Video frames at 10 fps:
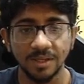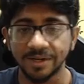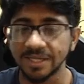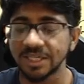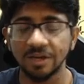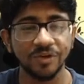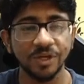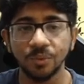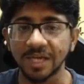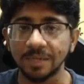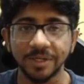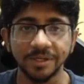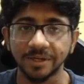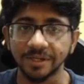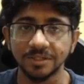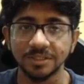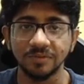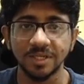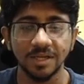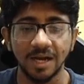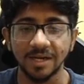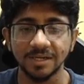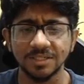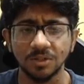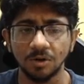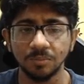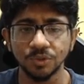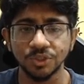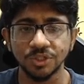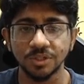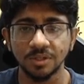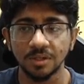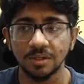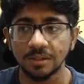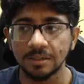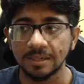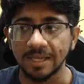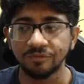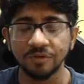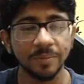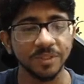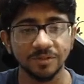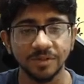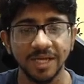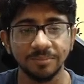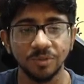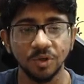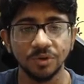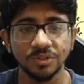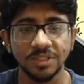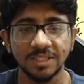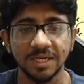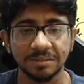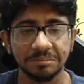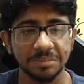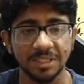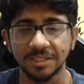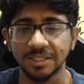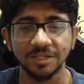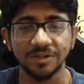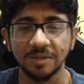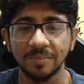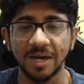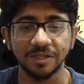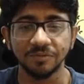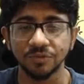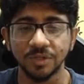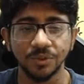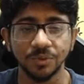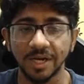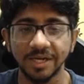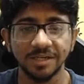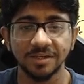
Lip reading: Rest every code can be written recursively, and it's almost like 50% of the time you're going to see that it doesn't really matter which one do you write.